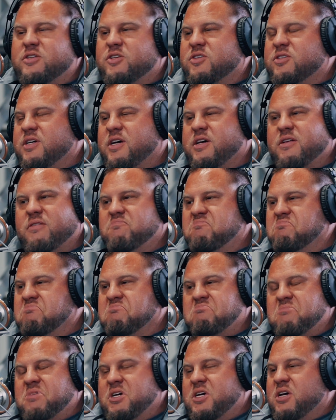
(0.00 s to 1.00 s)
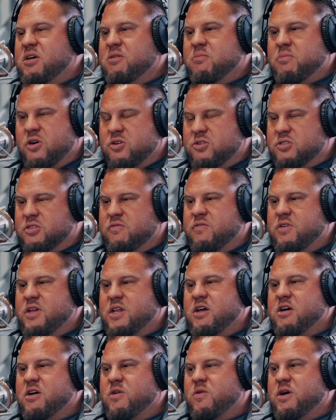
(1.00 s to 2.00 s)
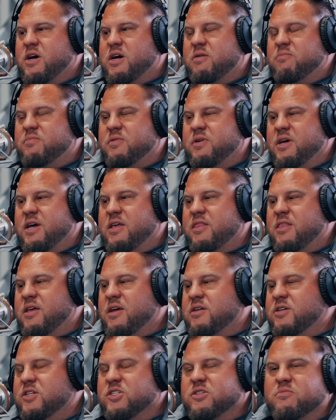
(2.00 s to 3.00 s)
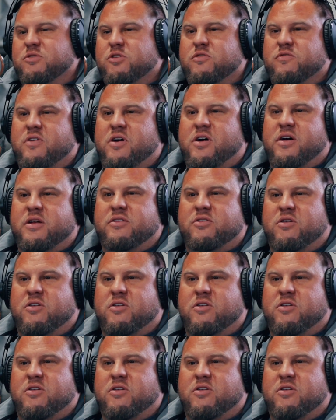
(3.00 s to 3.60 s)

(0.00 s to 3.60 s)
You said, "Post the video up, and then just move on.